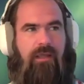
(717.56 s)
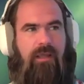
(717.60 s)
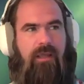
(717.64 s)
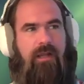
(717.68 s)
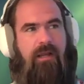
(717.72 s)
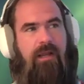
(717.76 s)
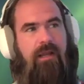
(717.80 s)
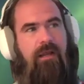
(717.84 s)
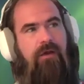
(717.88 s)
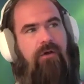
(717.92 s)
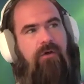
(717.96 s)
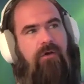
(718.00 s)

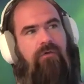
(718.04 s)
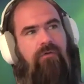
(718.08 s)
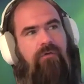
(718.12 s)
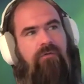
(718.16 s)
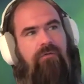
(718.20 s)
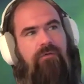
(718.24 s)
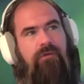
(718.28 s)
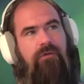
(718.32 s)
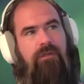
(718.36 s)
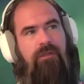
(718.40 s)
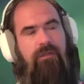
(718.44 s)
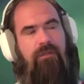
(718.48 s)
And
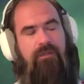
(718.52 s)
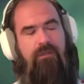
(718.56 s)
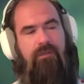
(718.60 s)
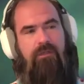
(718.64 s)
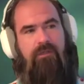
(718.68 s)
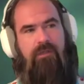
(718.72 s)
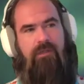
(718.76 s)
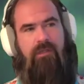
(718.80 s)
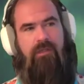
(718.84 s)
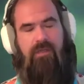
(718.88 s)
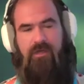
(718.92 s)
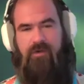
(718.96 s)
how
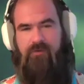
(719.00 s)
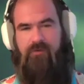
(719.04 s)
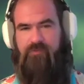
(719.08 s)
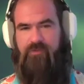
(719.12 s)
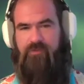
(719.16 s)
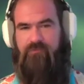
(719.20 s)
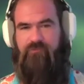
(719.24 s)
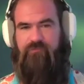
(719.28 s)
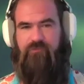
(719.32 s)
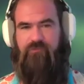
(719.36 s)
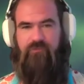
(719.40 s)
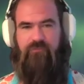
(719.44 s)
in
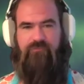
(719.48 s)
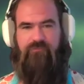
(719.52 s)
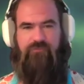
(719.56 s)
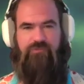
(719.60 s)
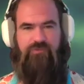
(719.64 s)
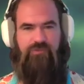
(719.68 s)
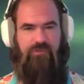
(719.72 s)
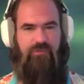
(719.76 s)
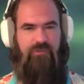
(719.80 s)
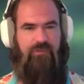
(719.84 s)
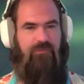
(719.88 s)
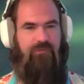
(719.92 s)
every soul's
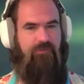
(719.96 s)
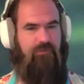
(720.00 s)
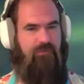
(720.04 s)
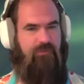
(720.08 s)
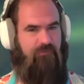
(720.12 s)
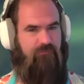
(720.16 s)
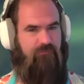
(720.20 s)
journey, there